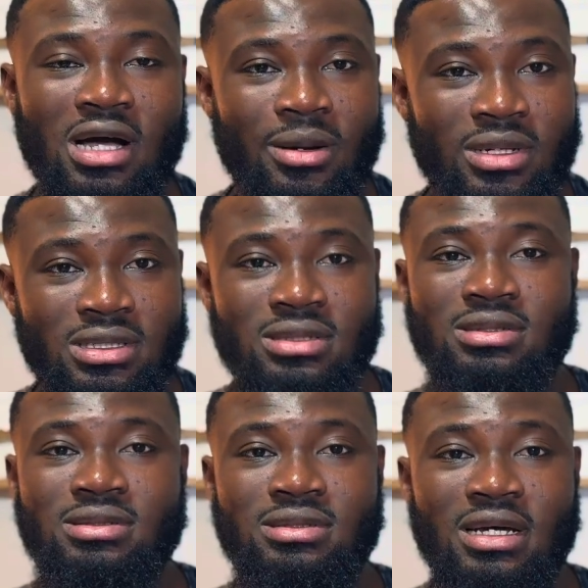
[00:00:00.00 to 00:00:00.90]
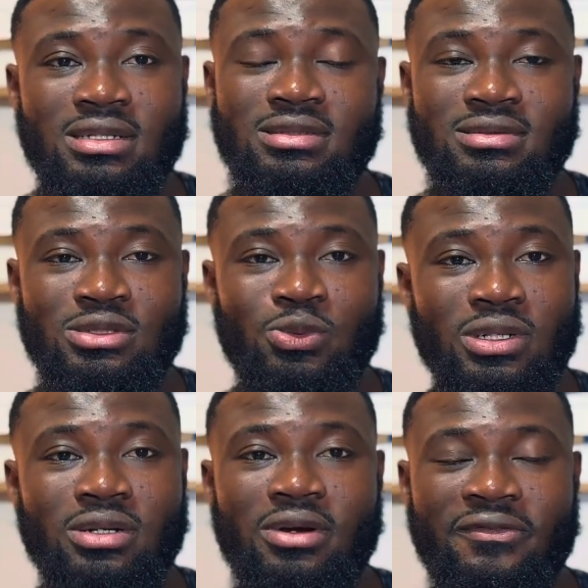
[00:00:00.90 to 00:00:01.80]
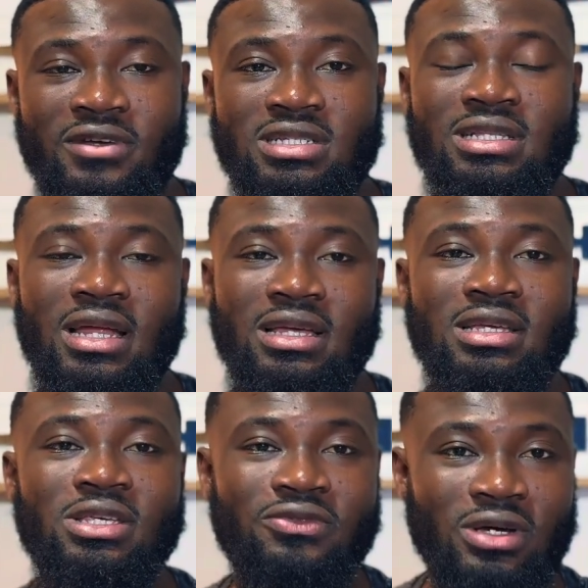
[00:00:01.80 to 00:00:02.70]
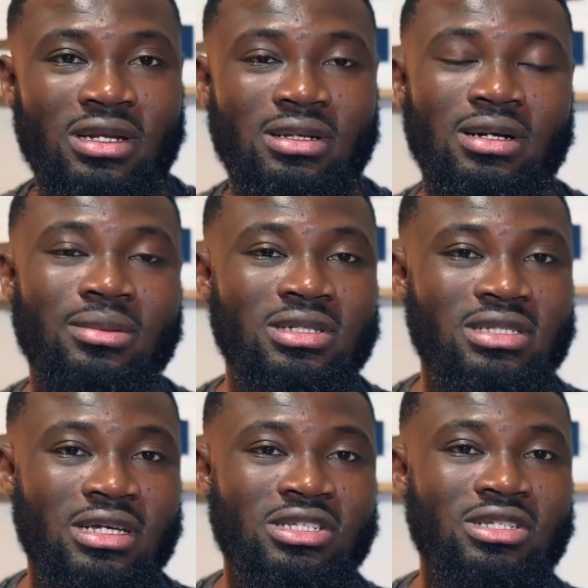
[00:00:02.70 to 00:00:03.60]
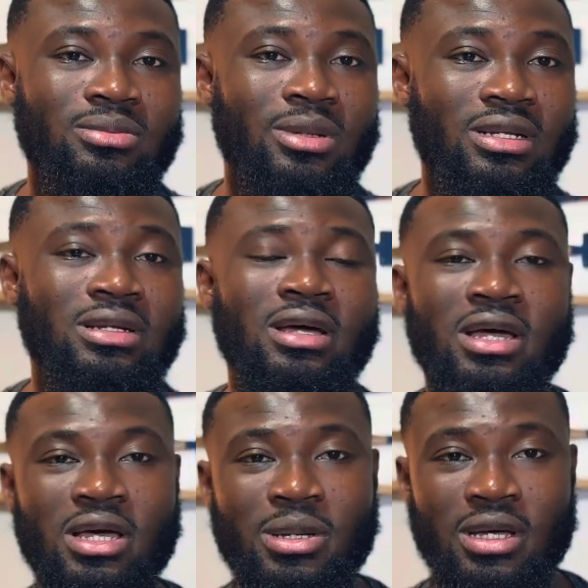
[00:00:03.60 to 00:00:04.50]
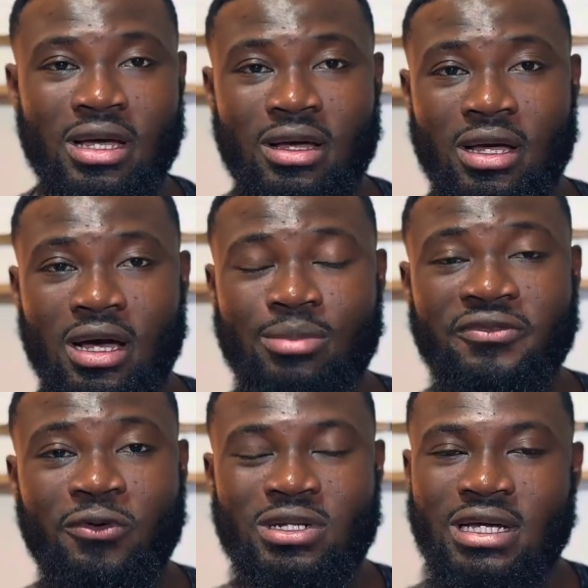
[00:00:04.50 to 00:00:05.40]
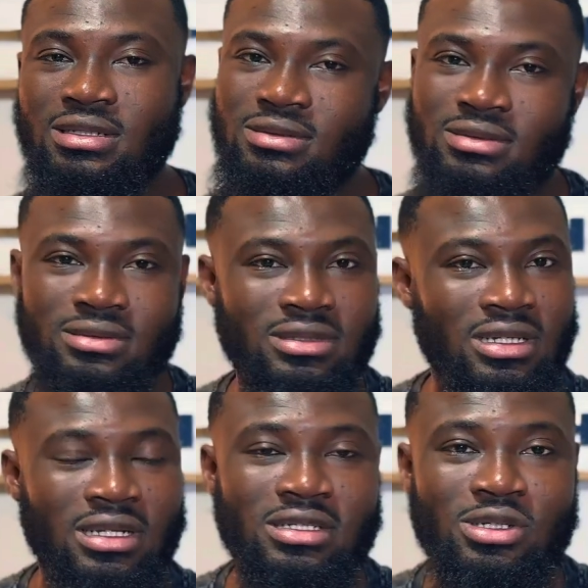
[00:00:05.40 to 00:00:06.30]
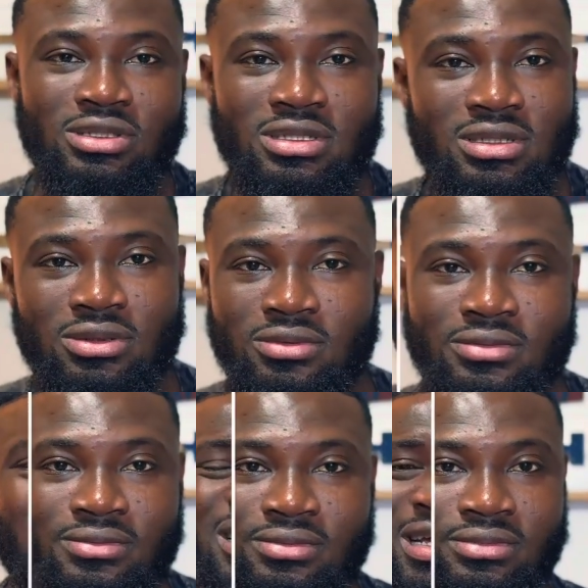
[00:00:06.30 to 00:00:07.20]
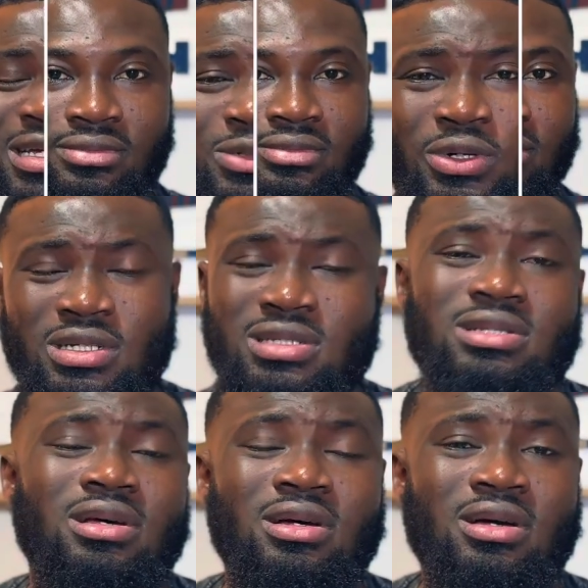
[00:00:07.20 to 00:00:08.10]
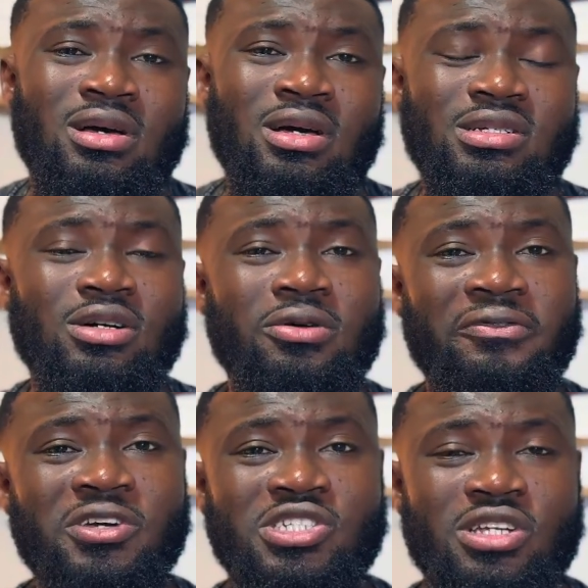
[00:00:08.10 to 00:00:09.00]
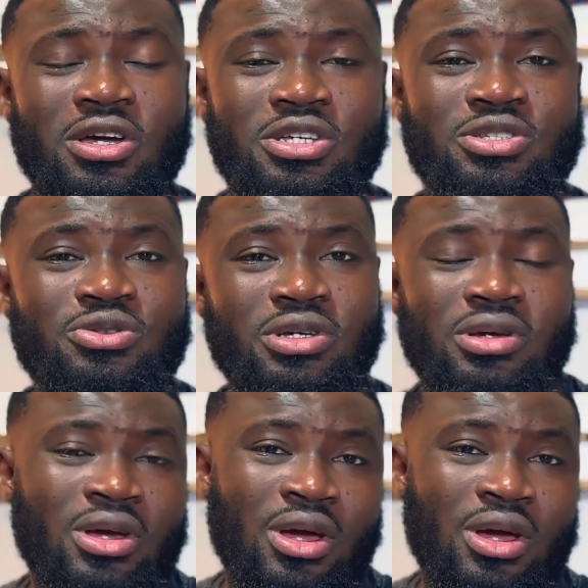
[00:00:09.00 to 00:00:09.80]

comment that you want the references that I can give you under the comment section. But before then, let's continue. Anyways, the conventional history